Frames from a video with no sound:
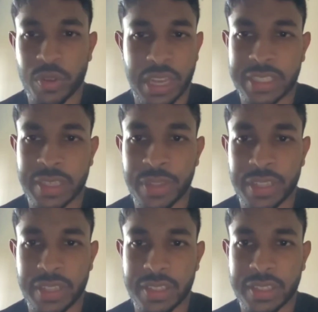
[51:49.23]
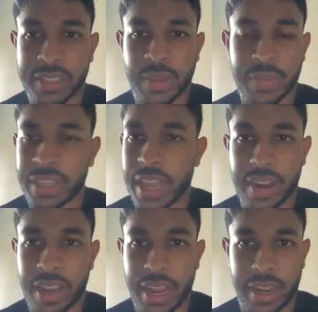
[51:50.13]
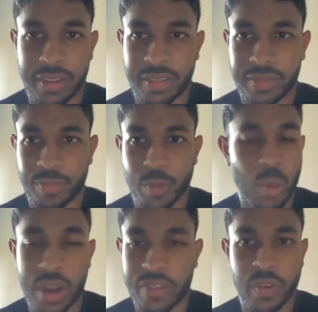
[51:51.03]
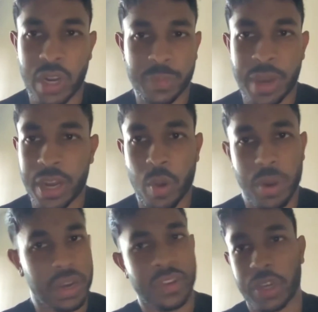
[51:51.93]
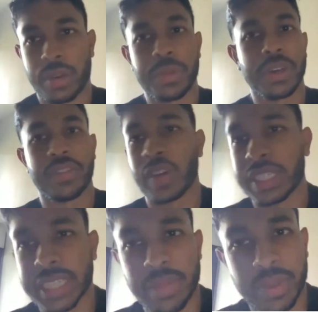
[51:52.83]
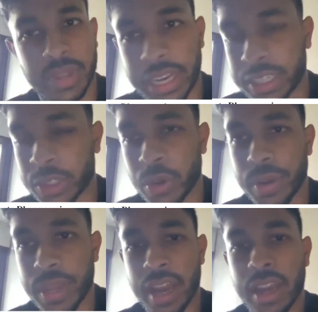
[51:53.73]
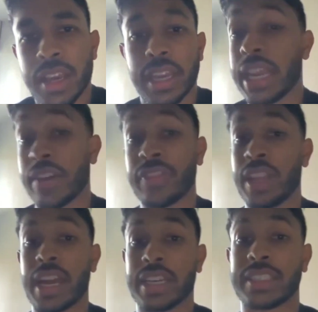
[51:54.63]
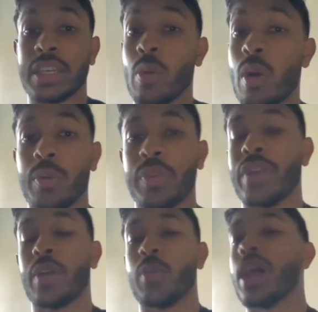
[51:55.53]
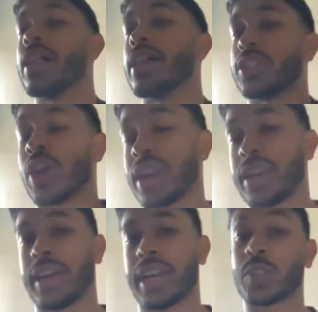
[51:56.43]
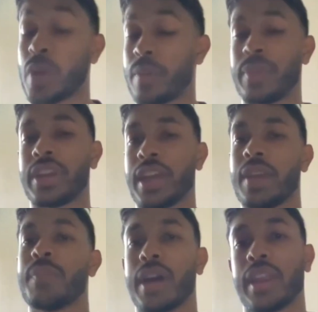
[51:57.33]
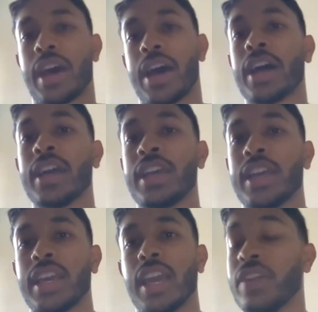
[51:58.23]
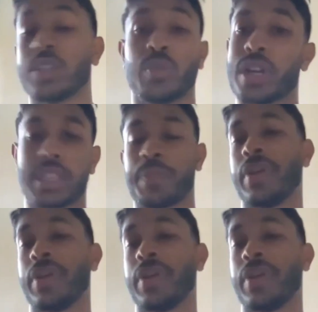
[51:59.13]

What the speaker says: cheers. Like something that like will work for us might not work for your community, for example. Like, so they definitely like see what we've done well and try to experiment again. But if it doesn't work, then